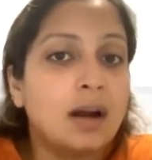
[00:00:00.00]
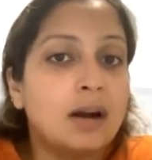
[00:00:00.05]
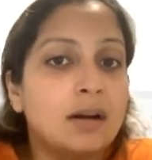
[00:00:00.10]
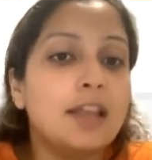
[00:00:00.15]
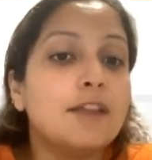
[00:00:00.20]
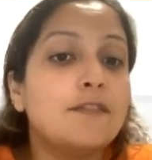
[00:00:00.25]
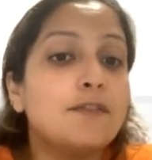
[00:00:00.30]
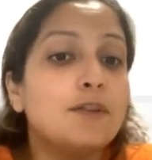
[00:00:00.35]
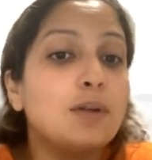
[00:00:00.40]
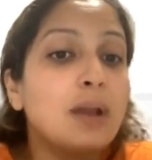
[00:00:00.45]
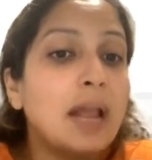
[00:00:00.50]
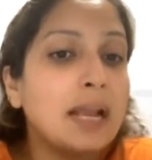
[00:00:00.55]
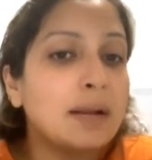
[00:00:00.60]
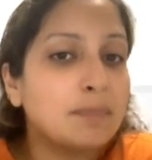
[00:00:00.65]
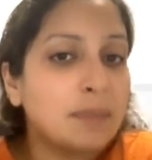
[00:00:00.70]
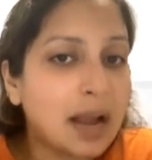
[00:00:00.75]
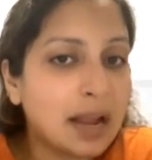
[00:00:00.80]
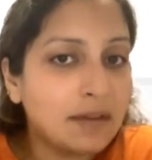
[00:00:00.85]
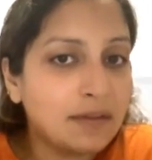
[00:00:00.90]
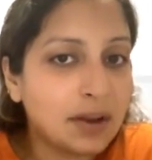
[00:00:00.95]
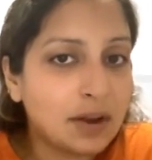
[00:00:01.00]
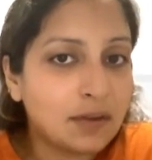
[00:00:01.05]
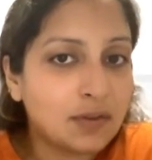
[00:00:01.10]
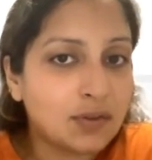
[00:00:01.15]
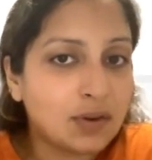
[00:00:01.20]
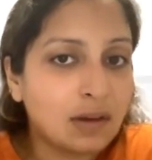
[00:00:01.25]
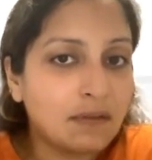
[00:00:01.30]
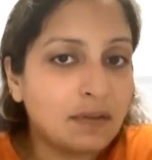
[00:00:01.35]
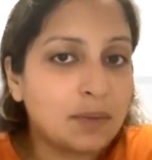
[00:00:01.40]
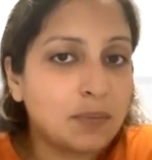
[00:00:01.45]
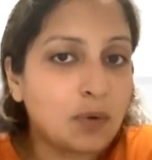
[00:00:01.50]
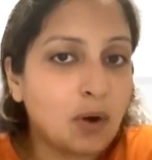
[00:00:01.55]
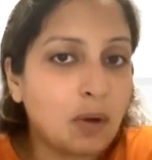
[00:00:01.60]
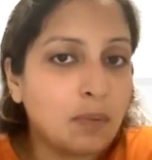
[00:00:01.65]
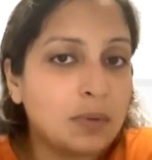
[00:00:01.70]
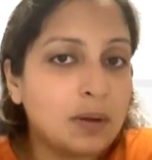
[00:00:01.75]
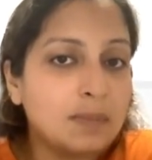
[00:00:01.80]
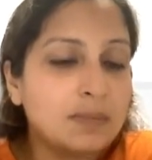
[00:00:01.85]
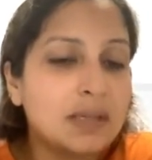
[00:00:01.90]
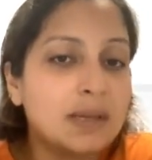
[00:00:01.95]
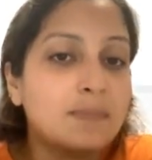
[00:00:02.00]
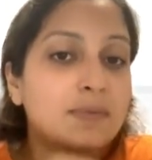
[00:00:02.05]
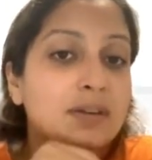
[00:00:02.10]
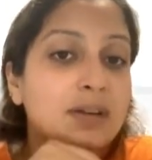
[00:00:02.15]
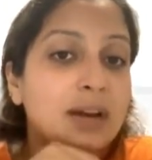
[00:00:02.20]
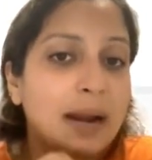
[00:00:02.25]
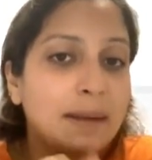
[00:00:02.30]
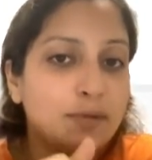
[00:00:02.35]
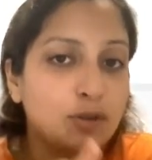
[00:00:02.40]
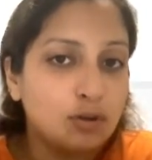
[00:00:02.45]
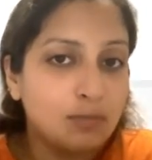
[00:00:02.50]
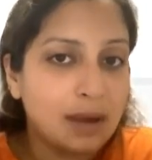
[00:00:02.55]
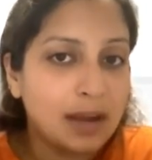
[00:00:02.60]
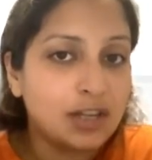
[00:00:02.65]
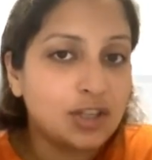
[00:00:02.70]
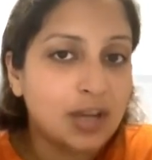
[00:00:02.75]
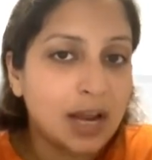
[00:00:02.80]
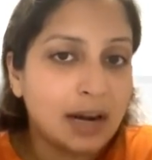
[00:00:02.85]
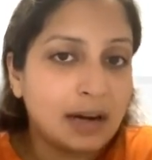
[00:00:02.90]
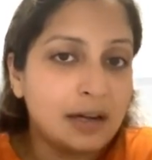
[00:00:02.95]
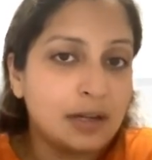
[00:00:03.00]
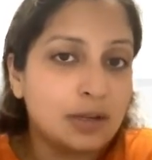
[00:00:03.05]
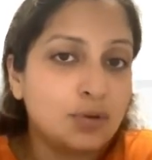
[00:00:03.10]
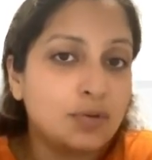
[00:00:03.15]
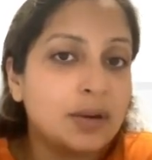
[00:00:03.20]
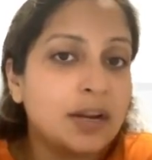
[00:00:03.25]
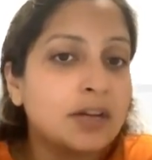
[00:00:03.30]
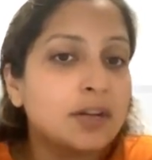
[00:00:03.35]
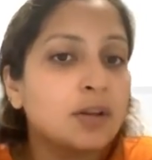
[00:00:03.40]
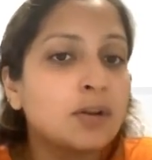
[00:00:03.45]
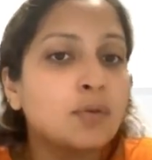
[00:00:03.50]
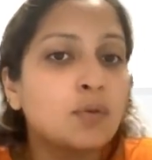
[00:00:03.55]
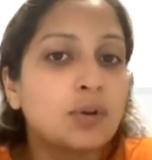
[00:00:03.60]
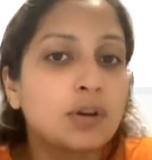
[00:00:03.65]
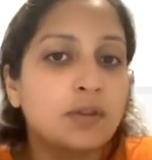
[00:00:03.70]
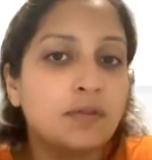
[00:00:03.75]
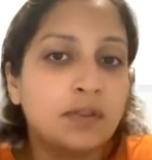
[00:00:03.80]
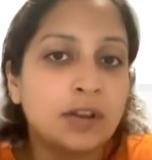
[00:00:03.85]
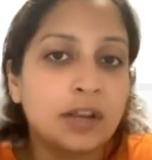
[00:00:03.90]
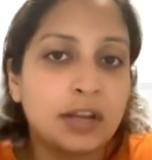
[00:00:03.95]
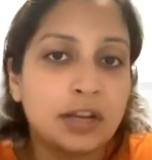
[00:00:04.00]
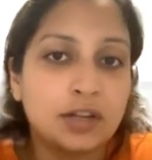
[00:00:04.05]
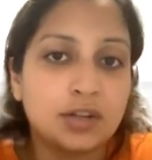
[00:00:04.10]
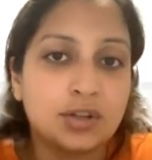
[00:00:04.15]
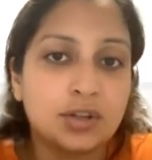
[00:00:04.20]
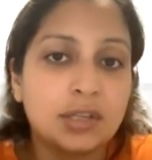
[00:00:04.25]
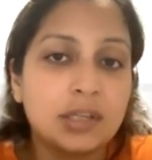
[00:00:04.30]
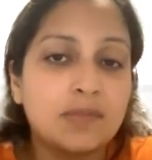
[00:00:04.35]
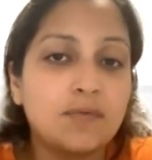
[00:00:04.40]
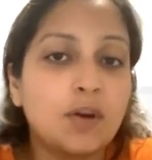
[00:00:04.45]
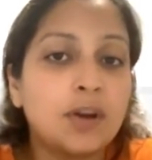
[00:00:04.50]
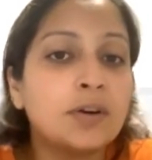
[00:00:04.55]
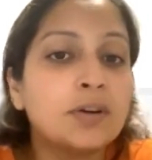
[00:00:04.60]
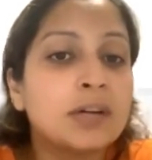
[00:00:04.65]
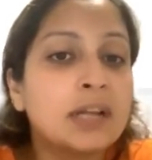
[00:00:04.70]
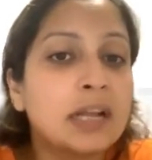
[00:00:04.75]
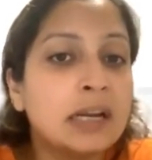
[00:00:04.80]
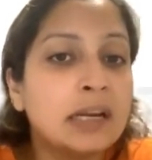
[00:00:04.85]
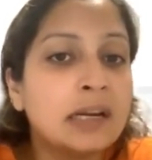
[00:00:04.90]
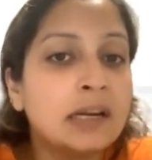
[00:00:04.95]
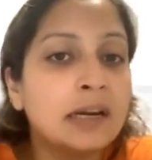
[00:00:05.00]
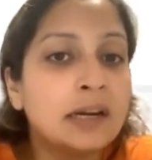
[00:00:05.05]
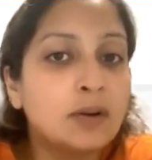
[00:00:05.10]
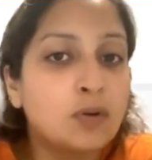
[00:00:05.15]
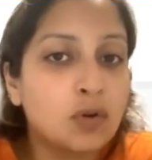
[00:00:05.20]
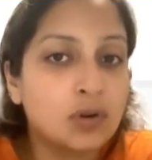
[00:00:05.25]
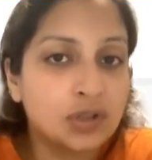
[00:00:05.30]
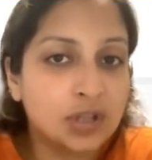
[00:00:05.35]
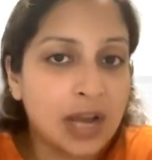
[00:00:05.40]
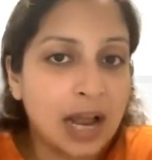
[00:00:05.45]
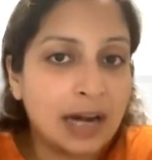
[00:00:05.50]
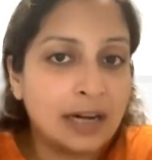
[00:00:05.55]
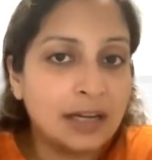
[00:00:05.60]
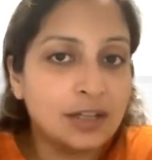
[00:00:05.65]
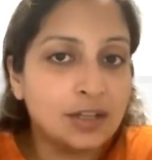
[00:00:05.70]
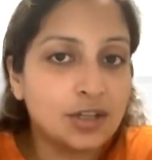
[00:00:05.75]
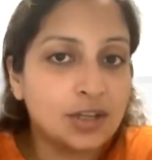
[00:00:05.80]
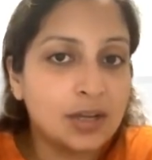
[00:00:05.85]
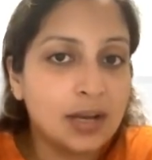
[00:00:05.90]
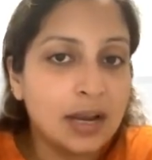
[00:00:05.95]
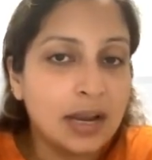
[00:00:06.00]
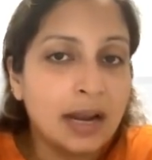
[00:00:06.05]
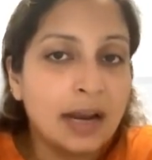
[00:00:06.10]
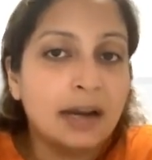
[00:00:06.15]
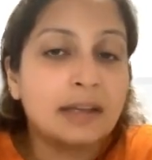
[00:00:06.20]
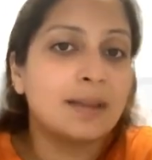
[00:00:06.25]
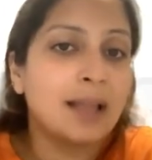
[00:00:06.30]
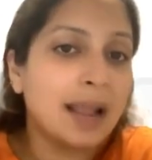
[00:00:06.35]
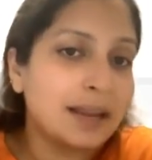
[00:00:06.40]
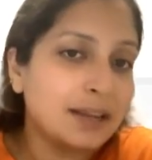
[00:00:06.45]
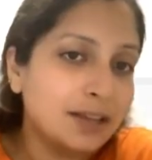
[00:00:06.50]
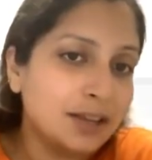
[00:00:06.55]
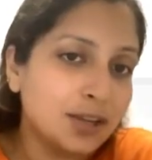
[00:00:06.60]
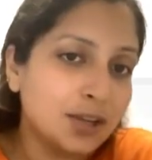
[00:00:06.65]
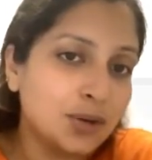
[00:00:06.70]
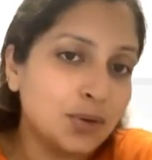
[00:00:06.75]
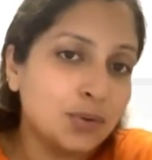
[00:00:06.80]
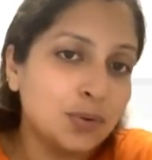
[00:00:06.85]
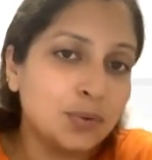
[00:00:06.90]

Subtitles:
If you like my way of solving problems, subscribe to my channel to get your notifications for your daily LeetCode challenge. Thank you.